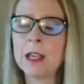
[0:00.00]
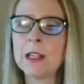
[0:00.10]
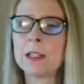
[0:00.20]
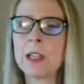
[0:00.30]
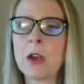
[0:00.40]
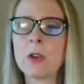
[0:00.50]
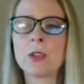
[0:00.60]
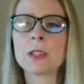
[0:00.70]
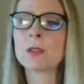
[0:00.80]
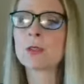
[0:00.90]
So
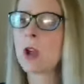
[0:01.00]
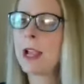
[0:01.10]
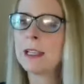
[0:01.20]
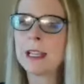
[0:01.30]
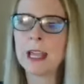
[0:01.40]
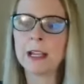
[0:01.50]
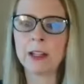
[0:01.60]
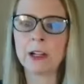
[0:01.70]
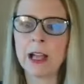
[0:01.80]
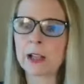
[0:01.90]
just trying to get a
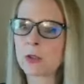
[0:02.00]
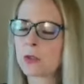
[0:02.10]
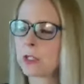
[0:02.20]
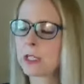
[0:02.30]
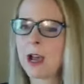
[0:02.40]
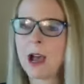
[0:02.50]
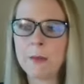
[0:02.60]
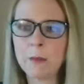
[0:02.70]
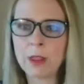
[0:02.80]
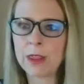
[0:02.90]
little extra
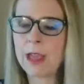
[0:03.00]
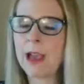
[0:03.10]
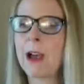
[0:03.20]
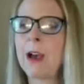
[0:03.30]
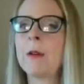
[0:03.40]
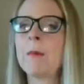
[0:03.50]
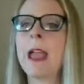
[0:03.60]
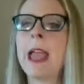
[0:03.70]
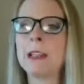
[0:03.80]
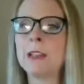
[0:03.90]
time with them
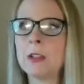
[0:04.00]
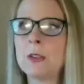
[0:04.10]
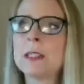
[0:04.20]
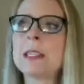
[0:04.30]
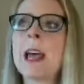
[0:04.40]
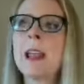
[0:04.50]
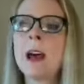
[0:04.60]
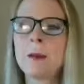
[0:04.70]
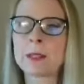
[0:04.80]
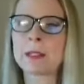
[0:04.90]
and to set
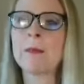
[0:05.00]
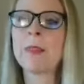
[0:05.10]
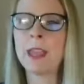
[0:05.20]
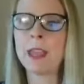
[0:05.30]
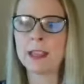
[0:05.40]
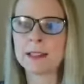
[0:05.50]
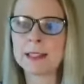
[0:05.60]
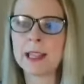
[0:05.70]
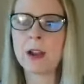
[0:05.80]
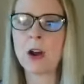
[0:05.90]
up some things
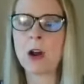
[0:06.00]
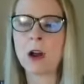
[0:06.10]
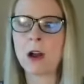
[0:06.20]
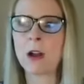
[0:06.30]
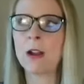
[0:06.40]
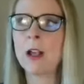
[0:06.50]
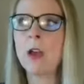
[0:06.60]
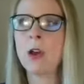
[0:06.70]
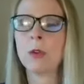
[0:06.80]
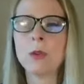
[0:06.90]
that are
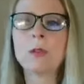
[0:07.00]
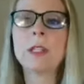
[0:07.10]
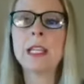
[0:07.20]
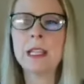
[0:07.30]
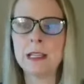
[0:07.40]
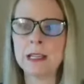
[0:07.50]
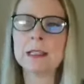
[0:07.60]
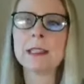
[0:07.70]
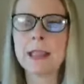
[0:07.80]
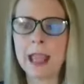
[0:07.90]
routine
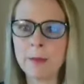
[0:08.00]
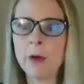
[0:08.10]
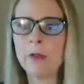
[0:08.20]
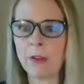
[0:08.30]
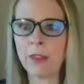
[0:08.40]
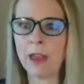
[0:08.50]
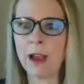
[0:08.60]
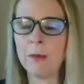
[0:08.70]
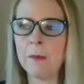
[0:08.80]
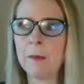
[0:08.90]
and stable for
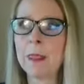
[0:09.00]
them